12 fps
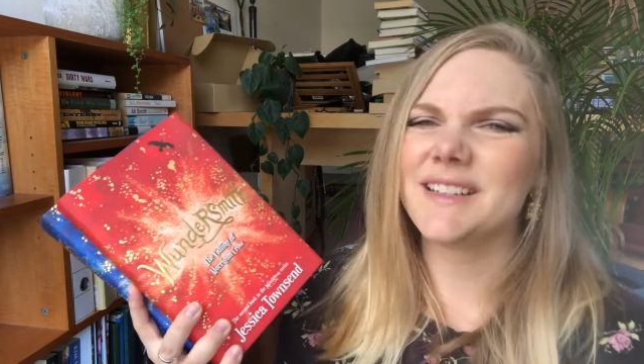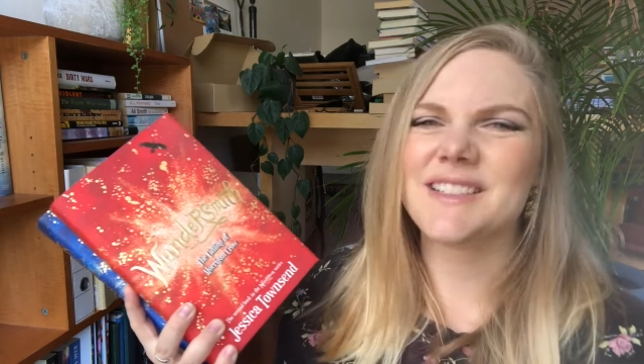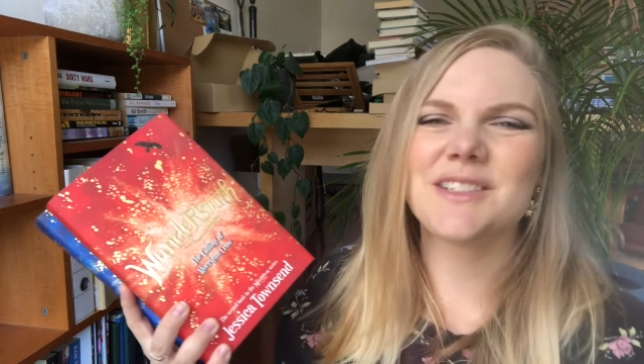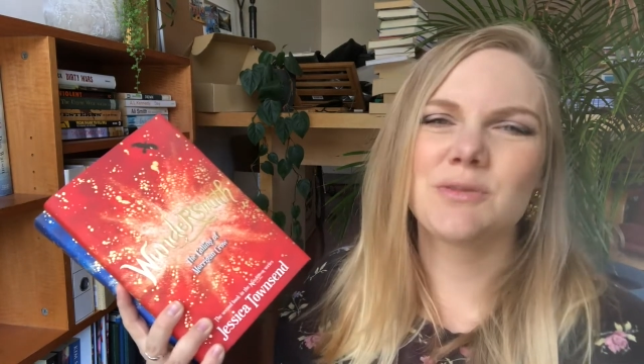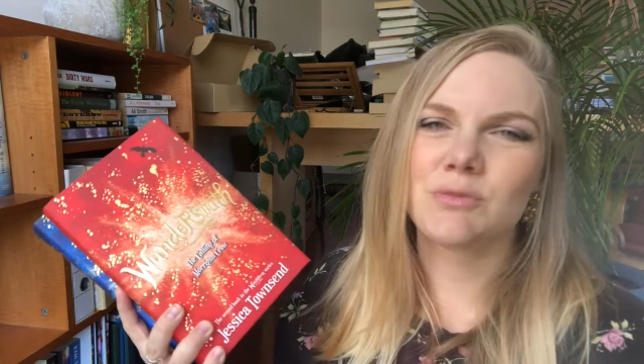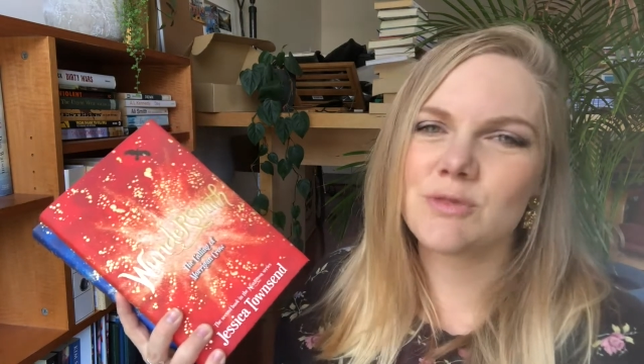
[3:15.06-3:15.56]

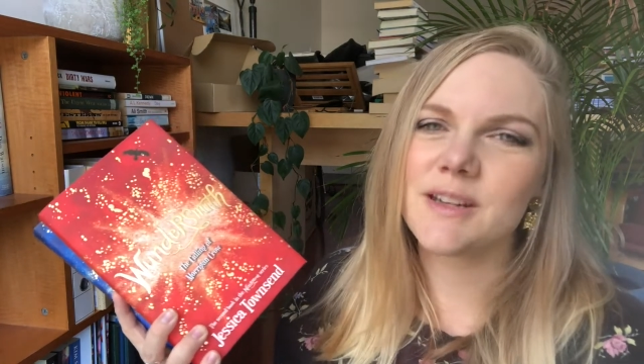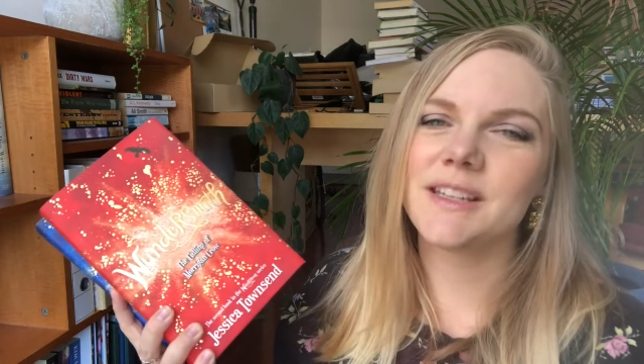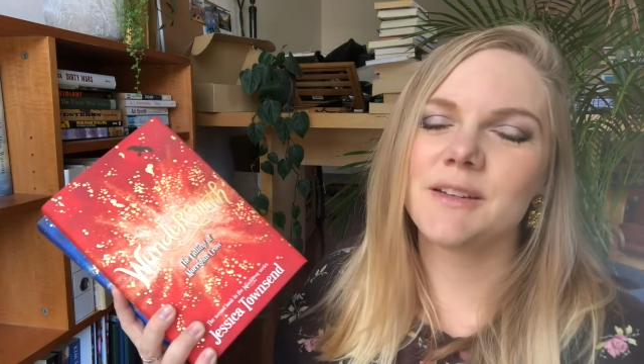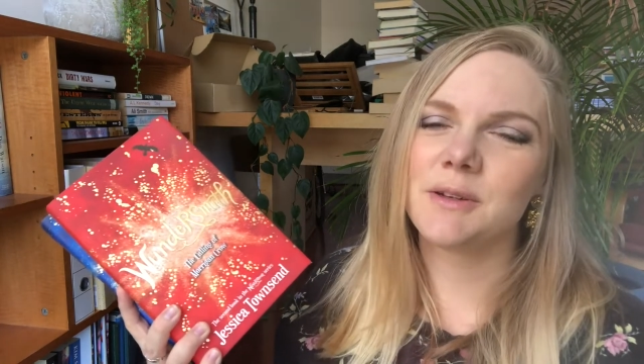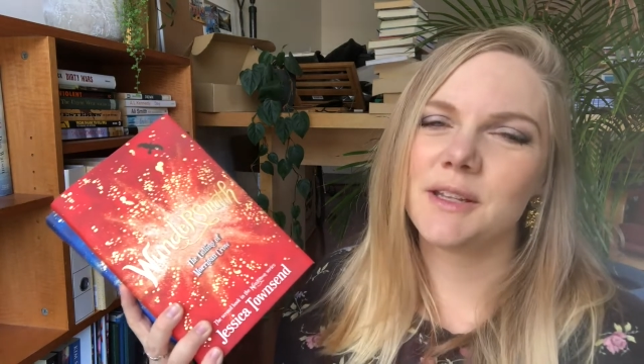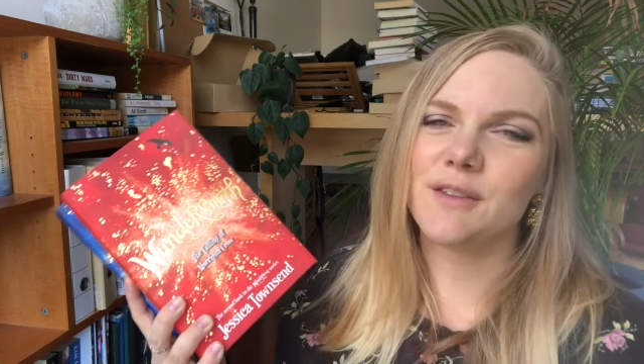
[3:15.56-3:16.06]
just
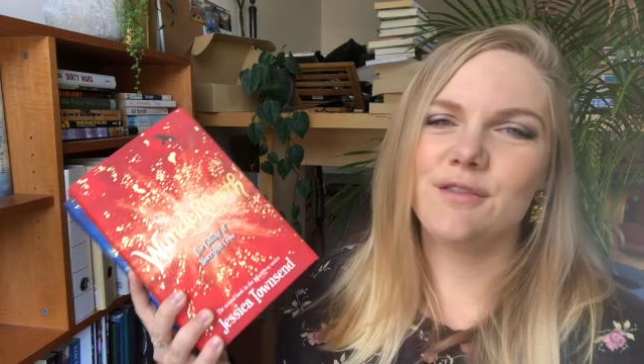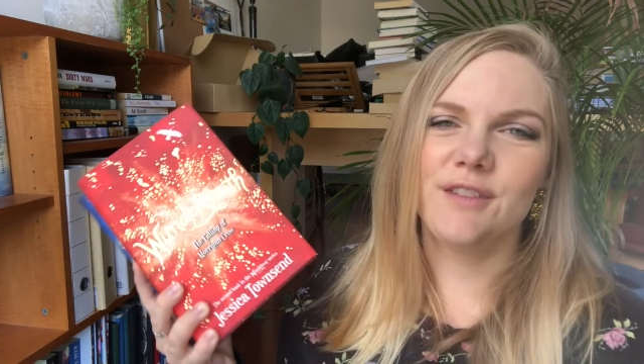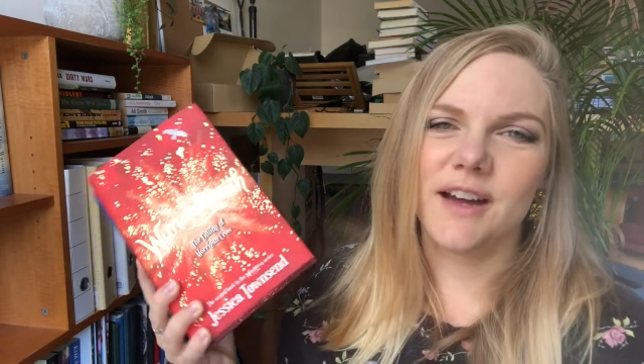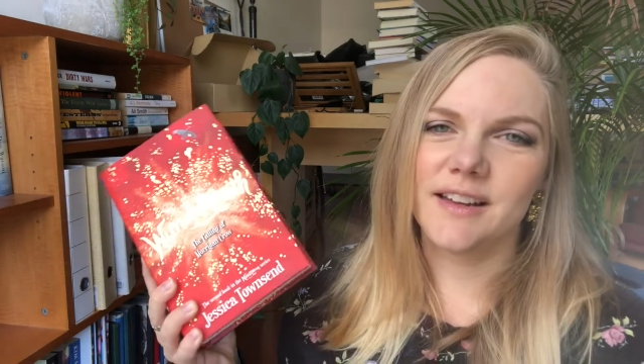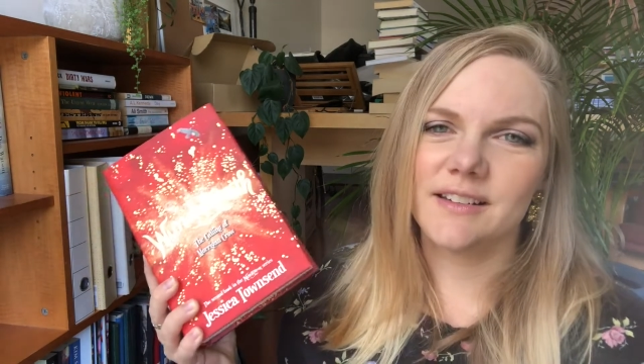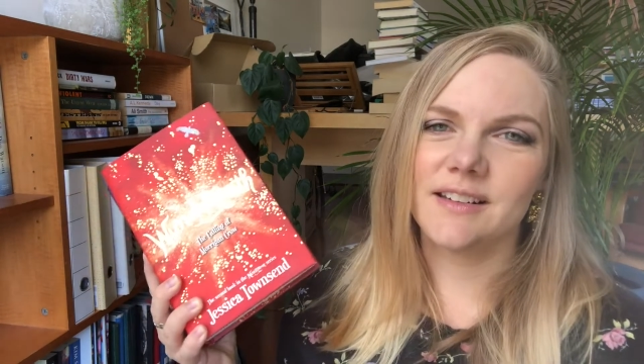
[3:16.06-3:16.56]
really, really
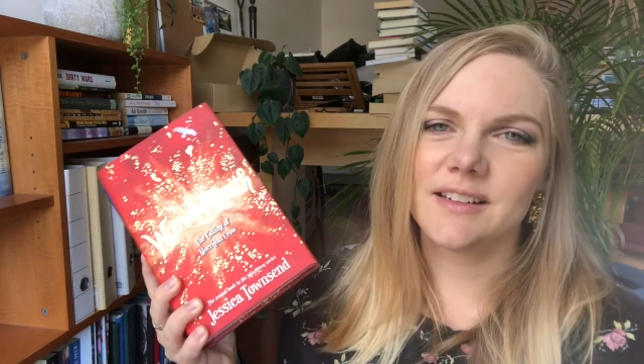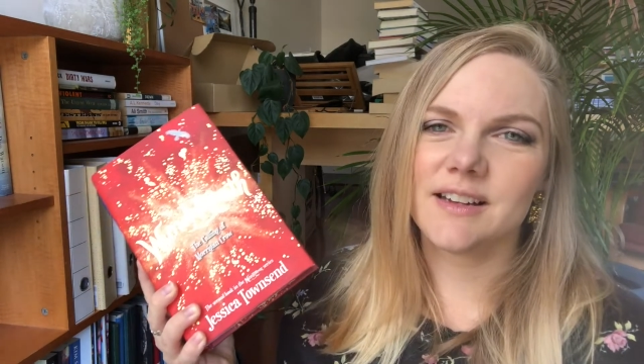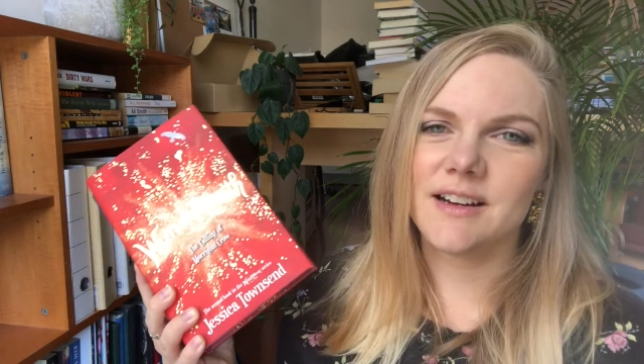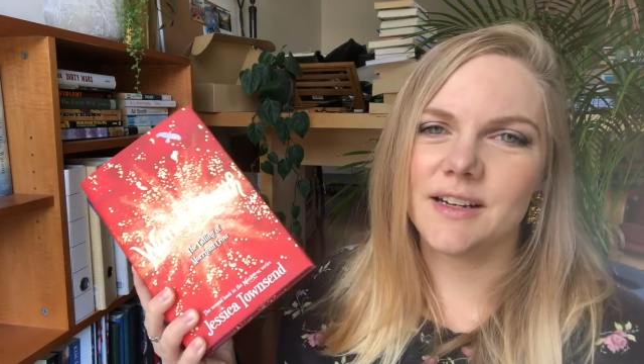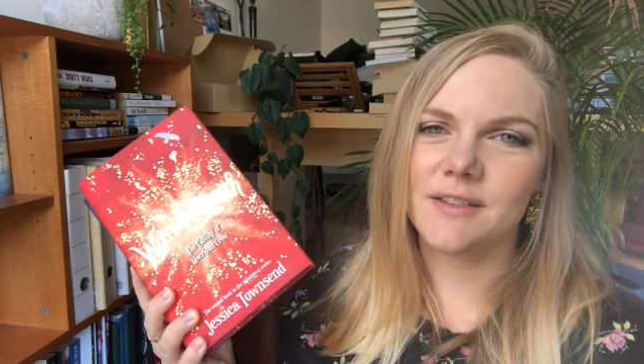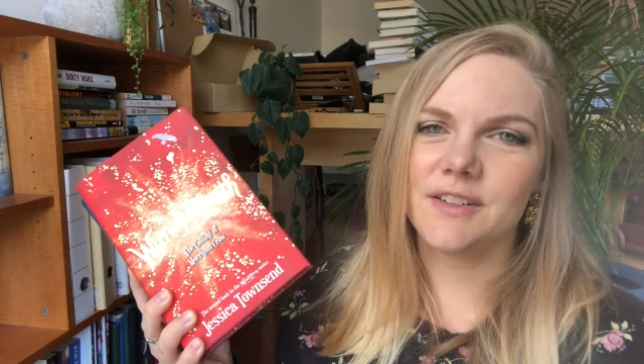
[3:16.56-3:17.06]
fun and
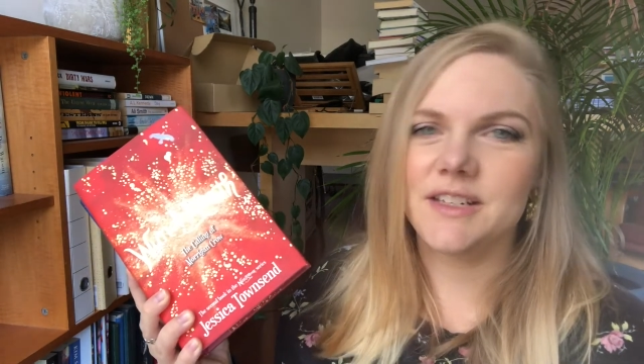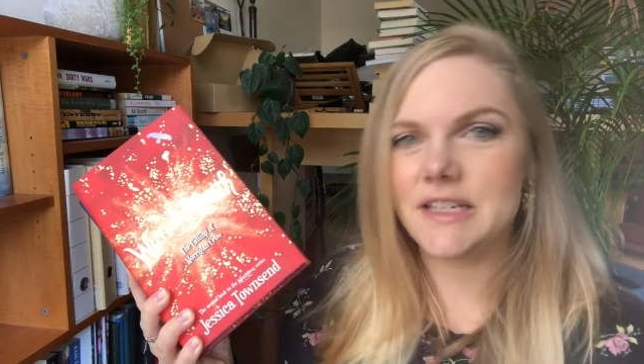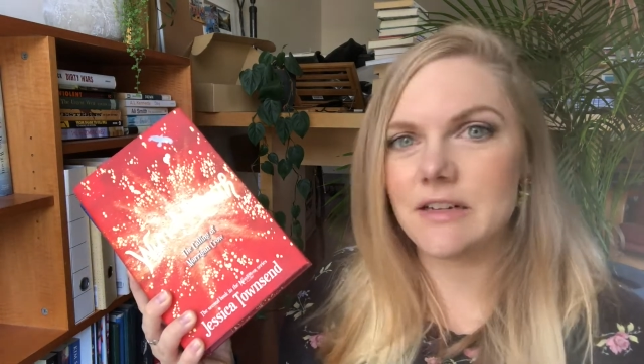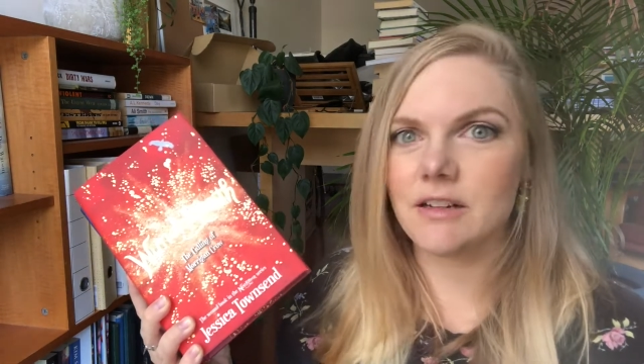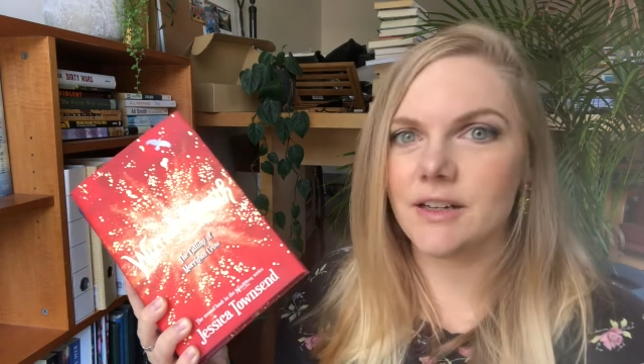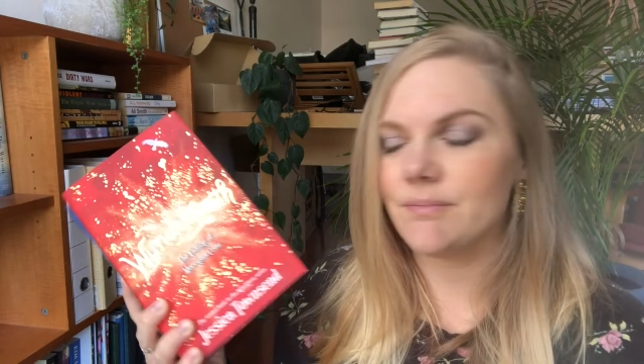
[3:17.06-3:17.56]
kind of
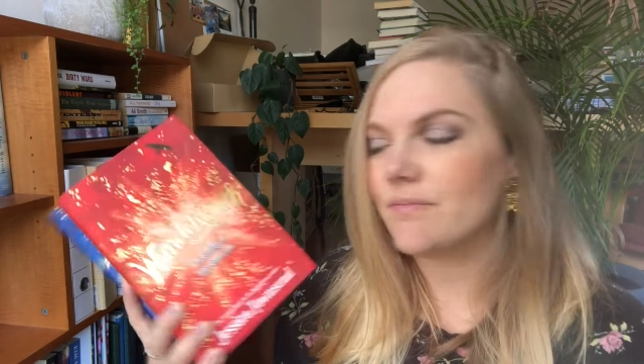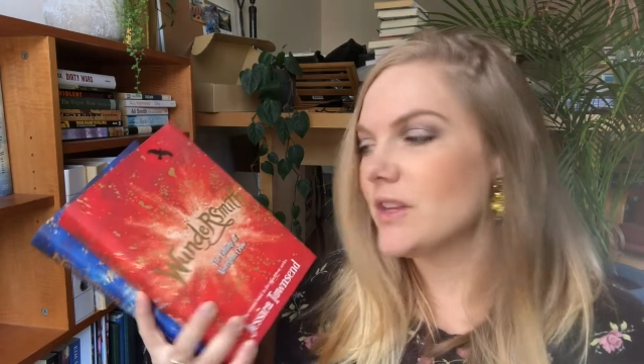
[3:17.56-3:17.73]
endearing.